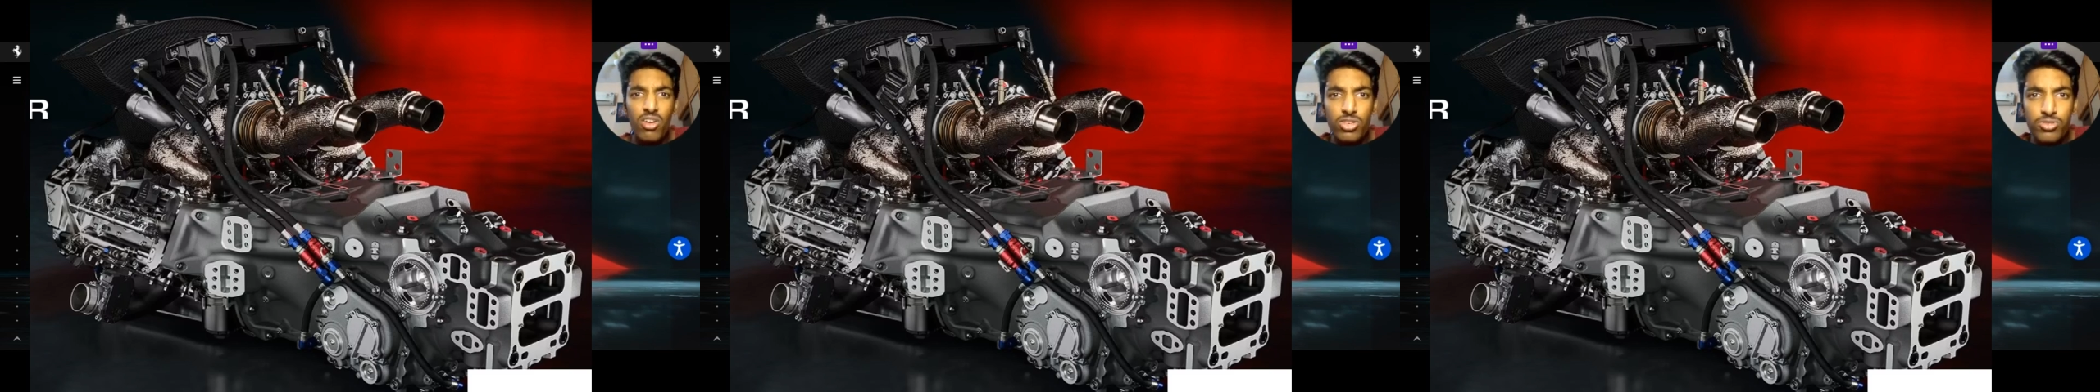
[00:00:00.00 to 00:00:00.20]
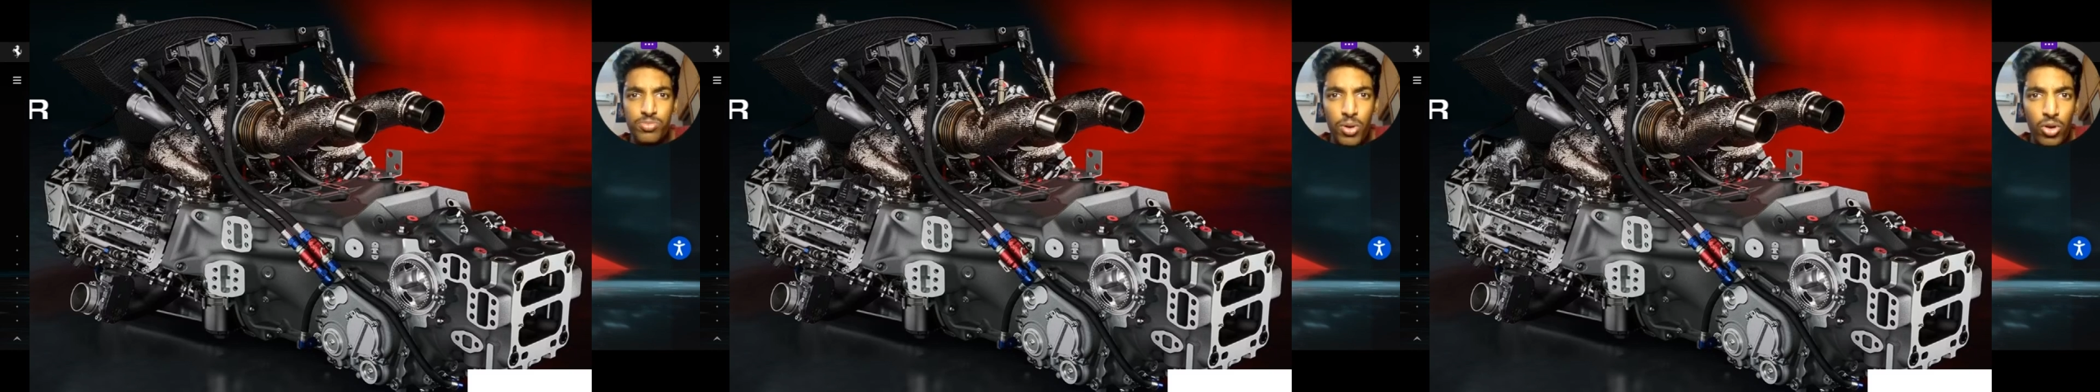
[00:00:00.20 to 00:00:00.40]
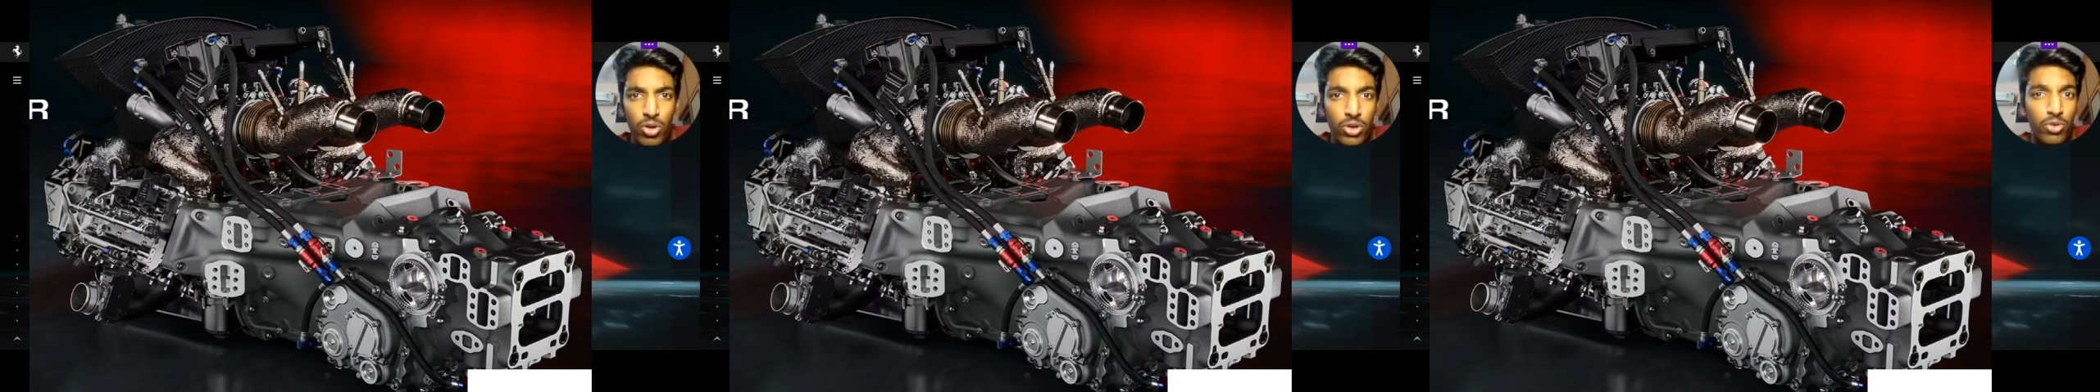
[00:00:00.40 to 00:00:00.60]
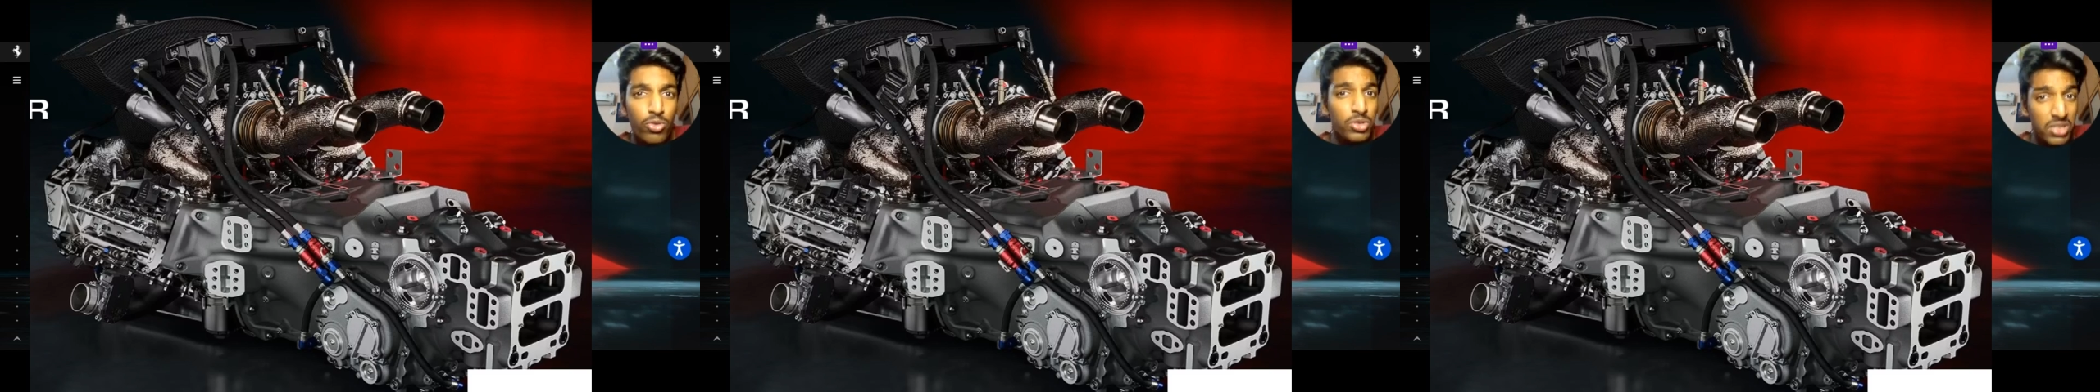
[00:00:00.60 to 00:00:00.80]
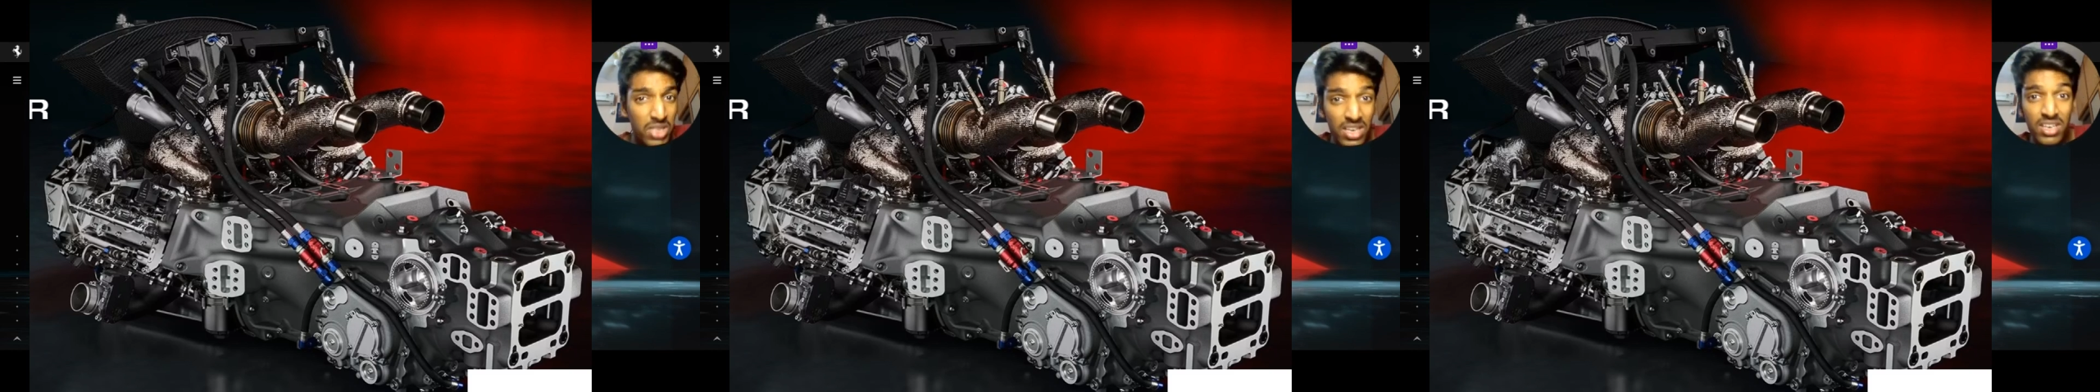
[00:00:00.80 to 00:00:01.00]
horsepower
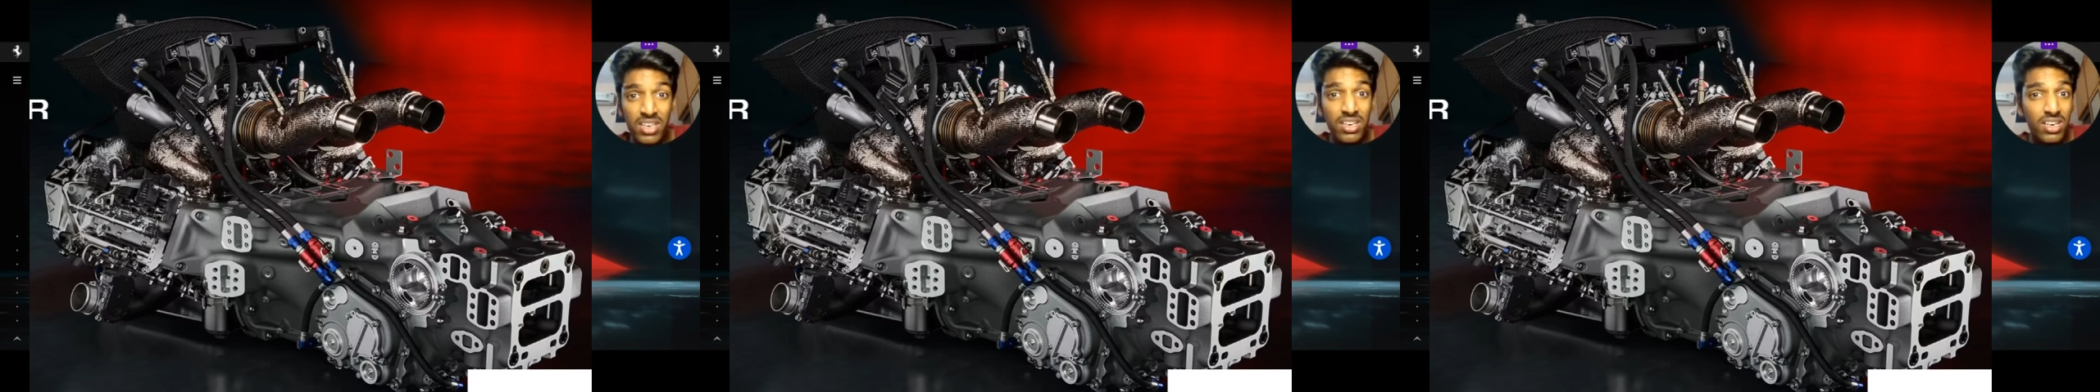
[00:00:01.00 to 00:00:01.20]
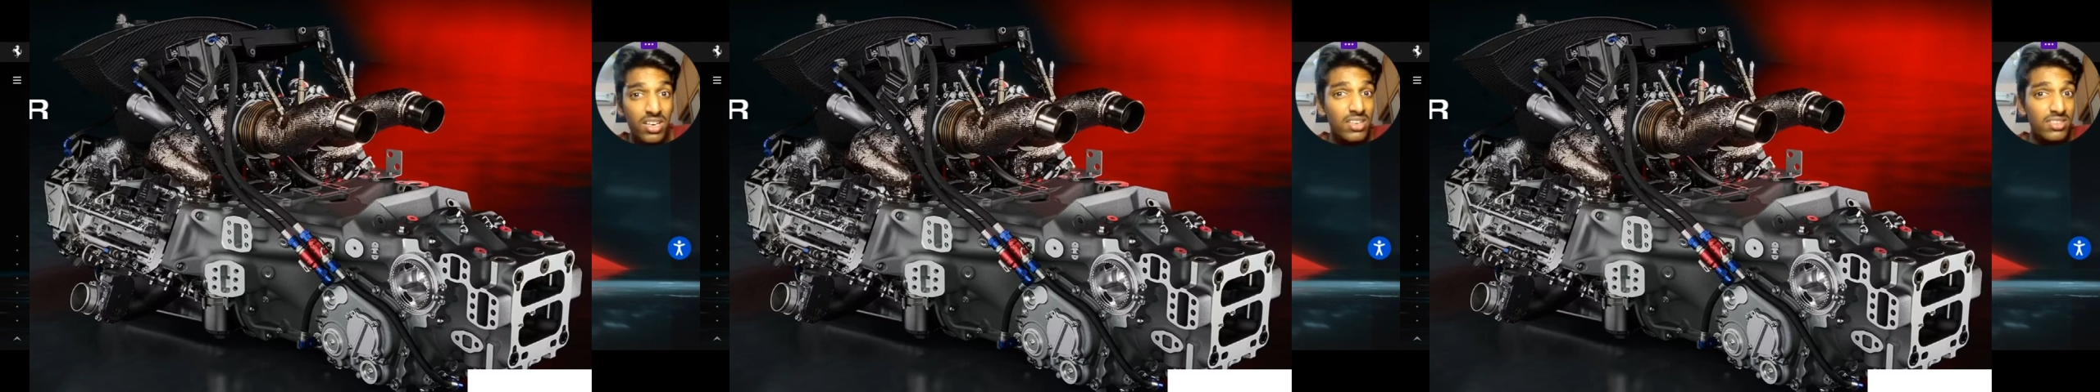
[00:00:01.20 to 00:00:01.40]
you'd think